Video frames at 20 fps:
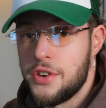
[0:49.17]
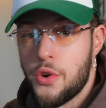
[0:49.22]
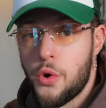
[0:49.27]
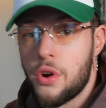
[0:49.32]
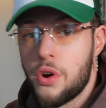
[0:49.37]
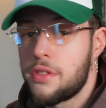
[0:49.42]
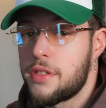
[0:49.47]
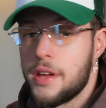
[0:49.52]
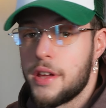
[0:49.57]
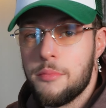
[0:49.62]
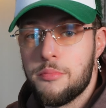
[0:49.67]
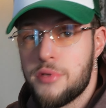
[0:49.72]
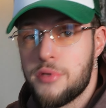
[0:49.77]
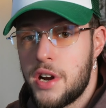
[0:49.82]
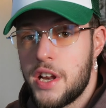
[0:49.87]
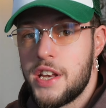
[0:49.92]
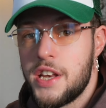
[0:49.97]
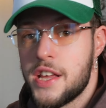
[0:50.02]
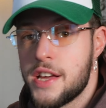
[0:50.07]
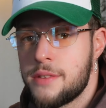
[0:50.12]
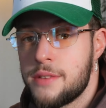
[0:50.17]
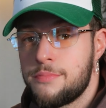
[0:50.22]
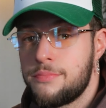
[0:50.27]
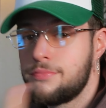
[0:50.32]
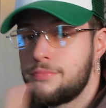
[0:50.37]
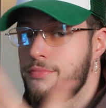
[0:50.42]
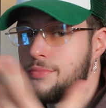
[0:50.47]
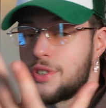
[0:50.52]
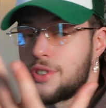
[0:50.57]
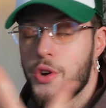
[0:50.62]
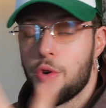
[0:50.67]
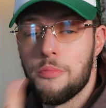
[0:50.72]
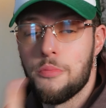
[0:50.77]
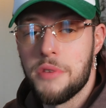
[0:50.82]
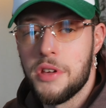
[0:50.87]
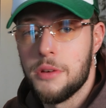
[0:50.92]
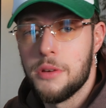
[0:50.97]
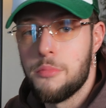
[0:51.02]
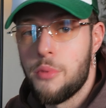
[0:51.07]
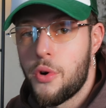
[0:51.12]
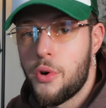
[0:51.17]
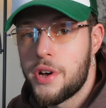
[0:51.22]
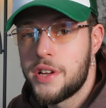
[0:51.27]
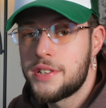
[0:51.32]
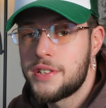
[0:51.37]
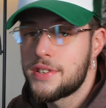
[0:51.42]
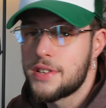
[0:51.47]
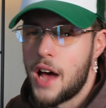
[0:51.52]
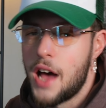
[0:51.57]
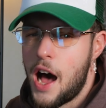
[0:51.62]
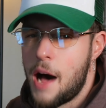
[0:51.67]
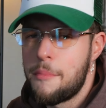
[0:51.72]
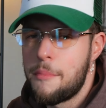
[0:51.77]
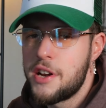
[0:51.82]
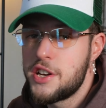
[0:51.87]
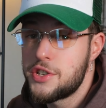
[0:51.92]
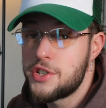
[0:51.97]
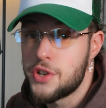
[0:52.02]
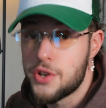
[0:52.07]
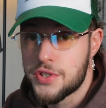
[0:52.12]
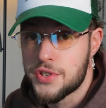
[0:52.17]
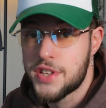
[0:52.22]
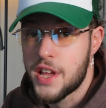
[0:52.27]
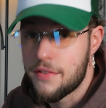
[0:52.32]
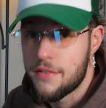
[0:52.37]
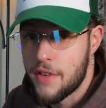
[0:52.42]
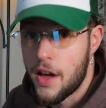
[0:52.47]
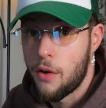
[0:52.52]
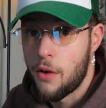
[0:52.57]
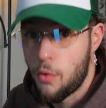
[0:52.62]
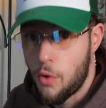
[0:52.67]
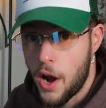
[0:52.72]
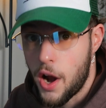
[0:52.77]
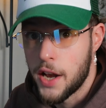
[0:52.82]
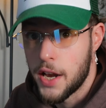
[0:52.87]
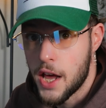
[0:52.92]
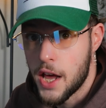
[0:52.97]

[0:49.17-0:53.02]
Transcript: North and Pretty Dim. It's gonna be you boys. I'm gonna need you to go save that right